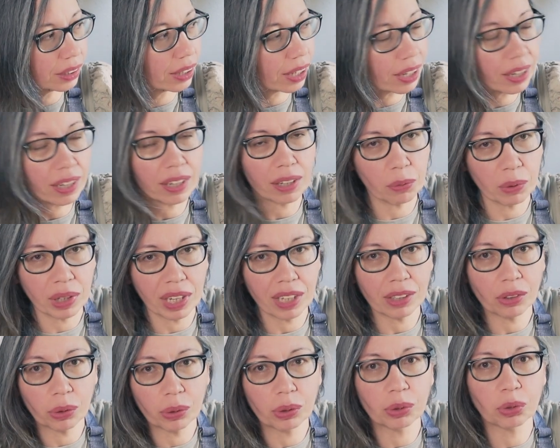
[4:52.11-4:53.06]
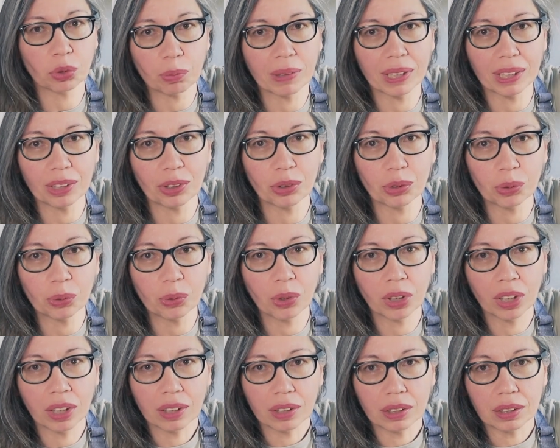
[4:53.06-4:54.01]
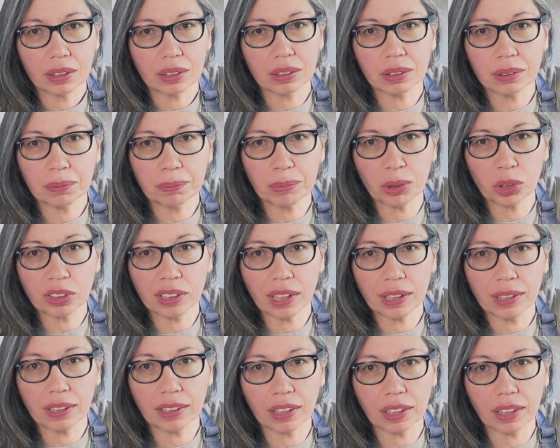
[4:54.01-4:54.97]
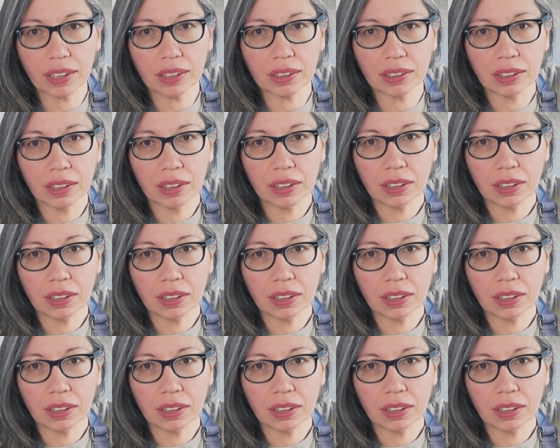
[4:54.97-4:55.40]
yeah, we are going to make you a birthday cake,